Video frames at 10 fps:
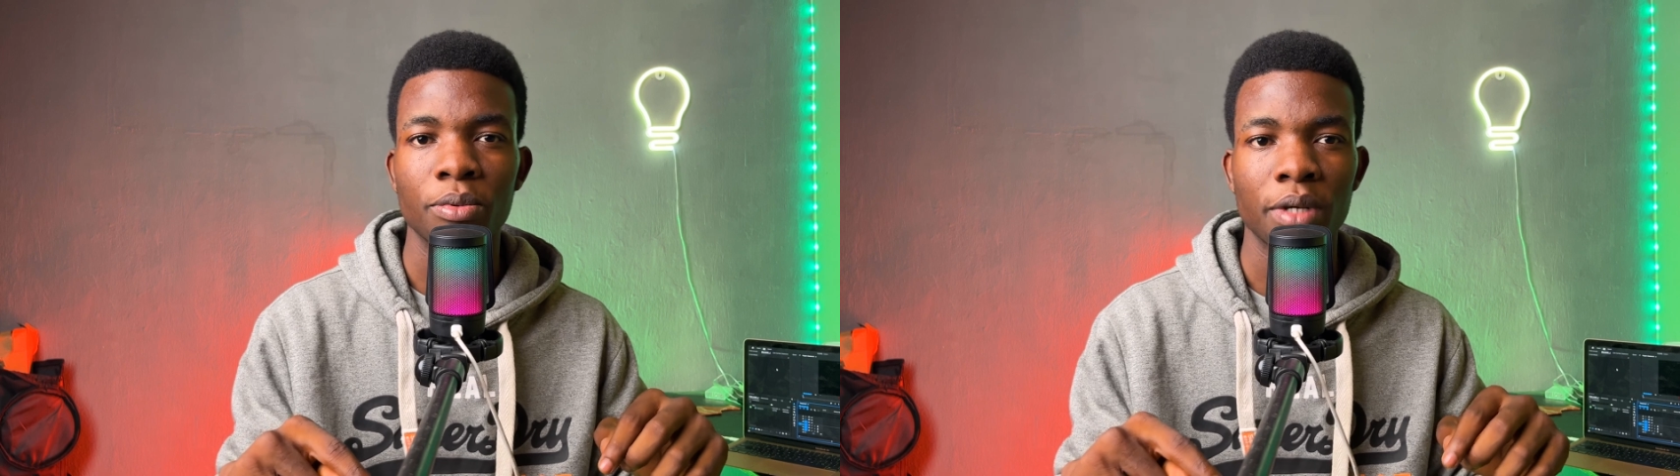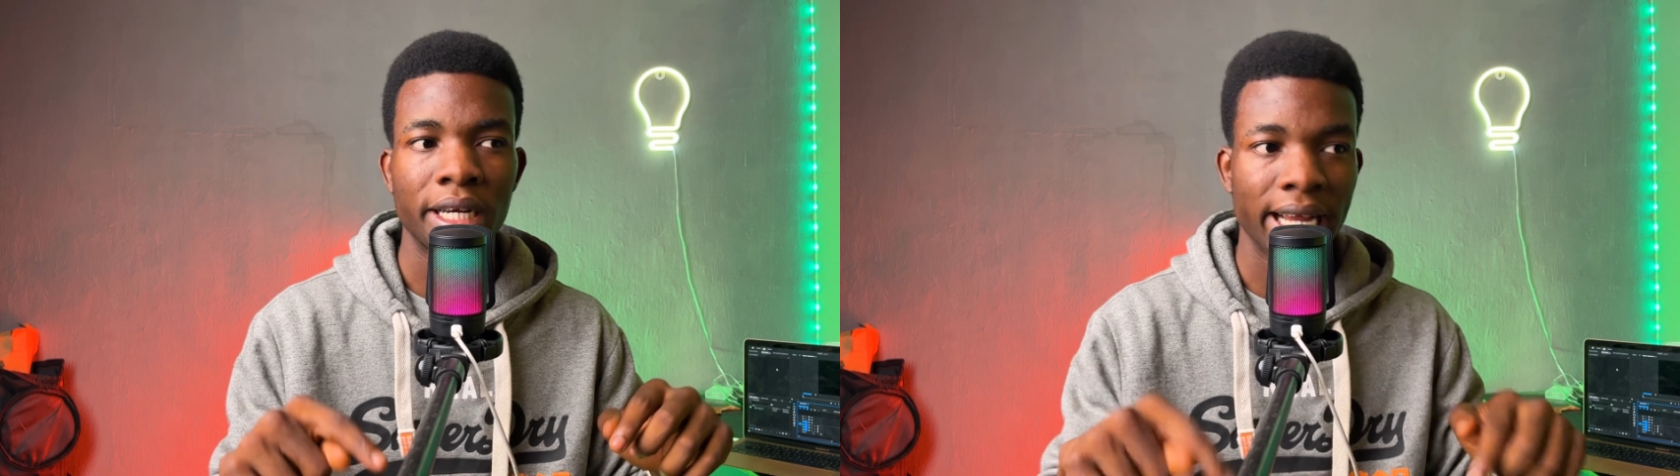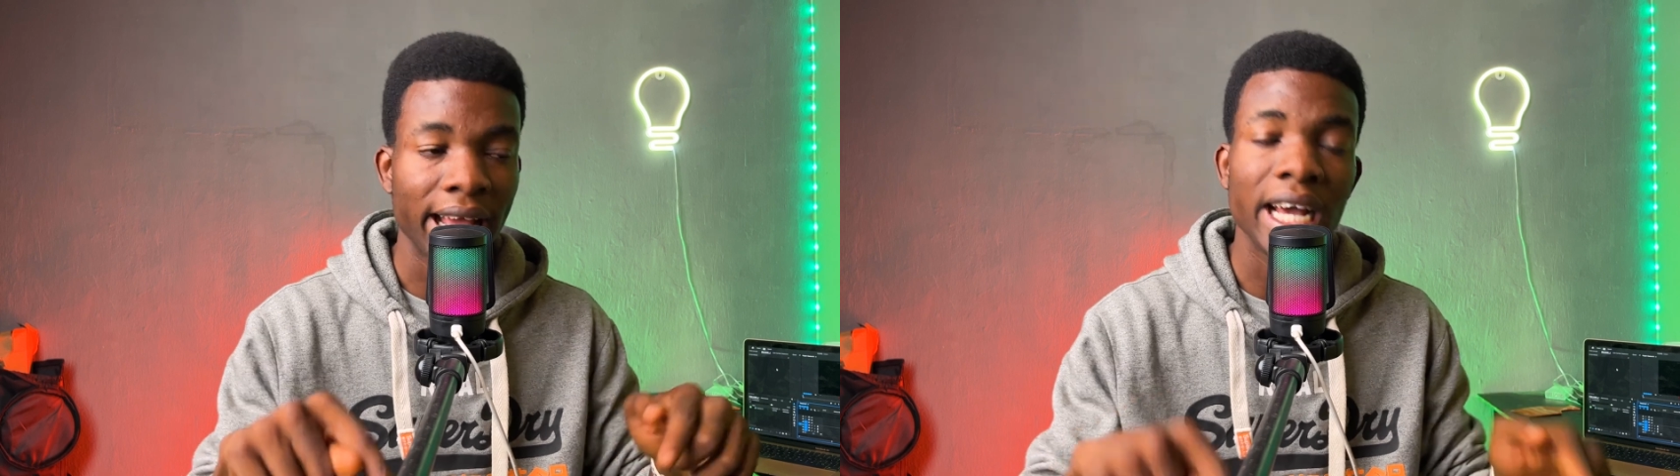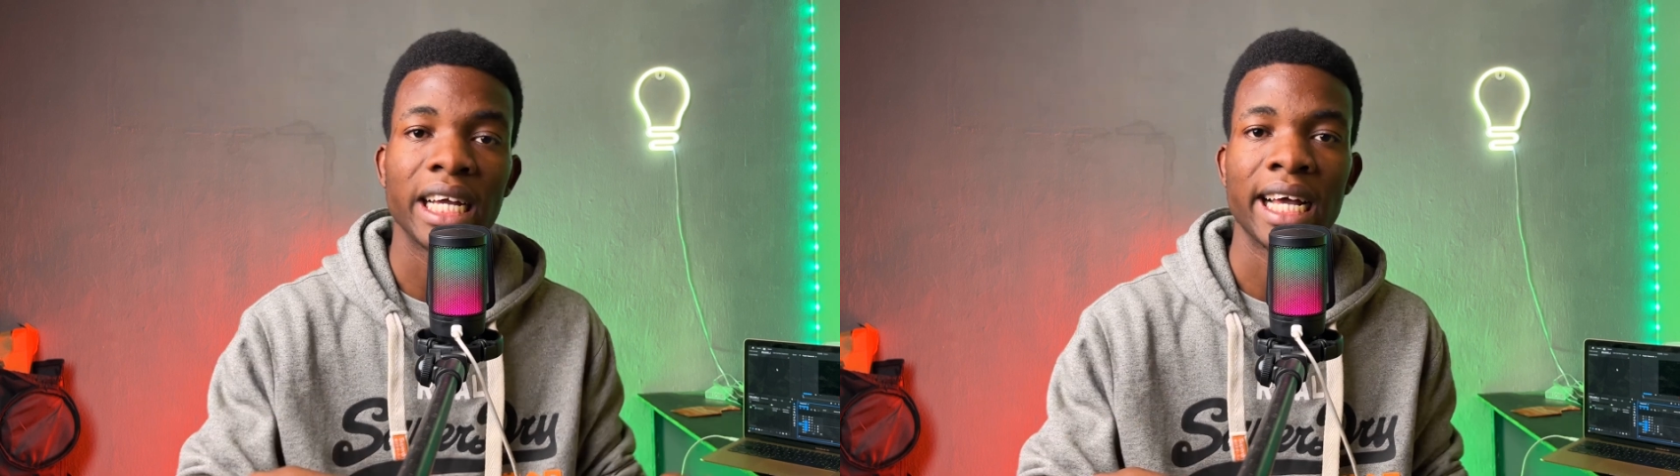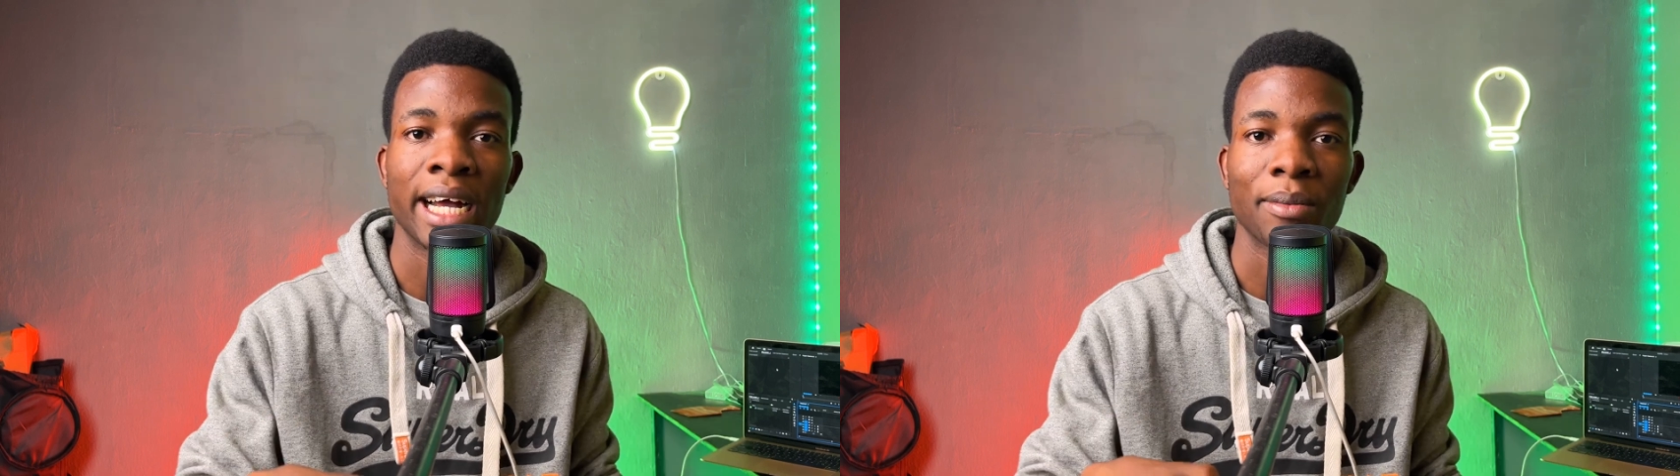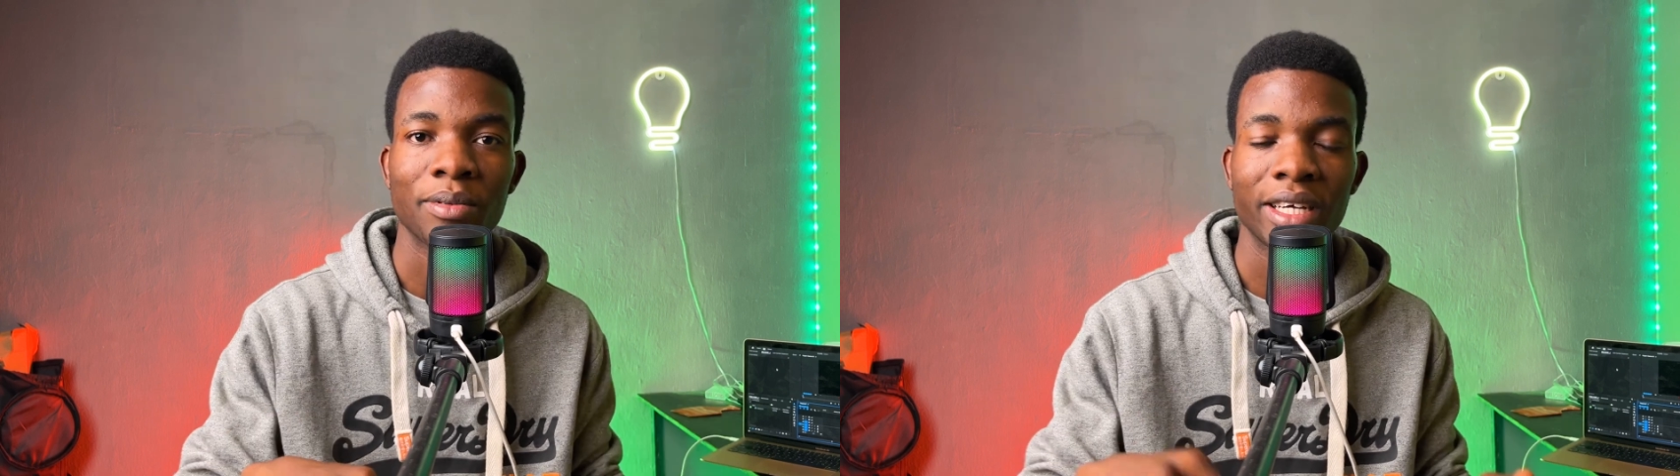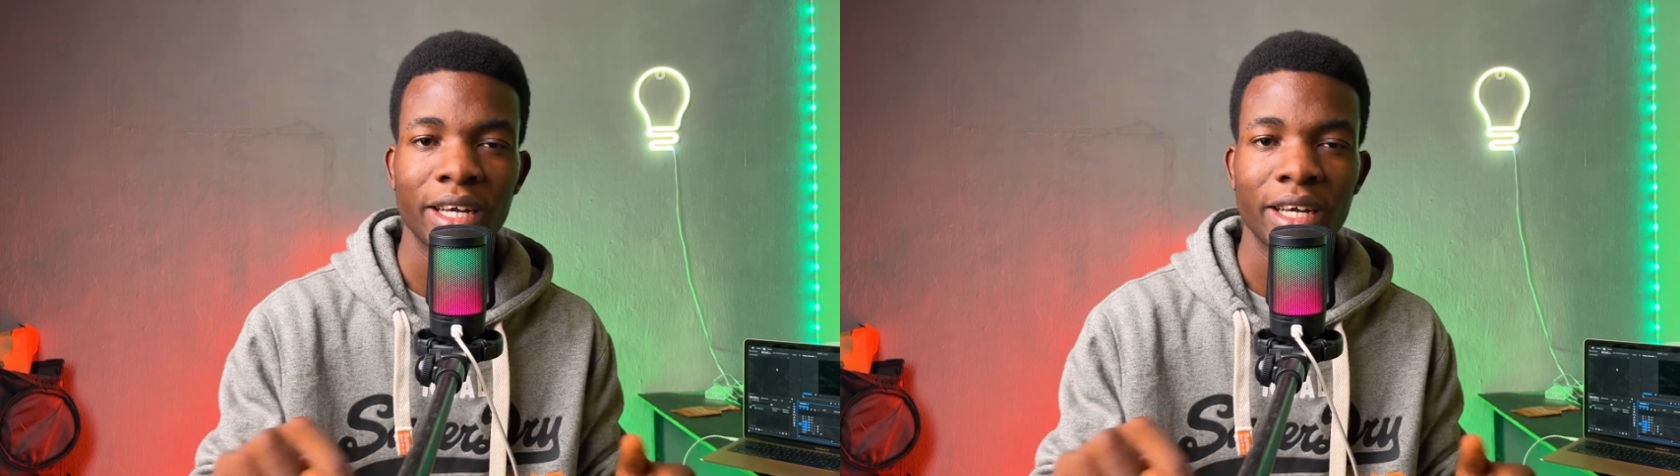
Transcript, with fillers: an AI app that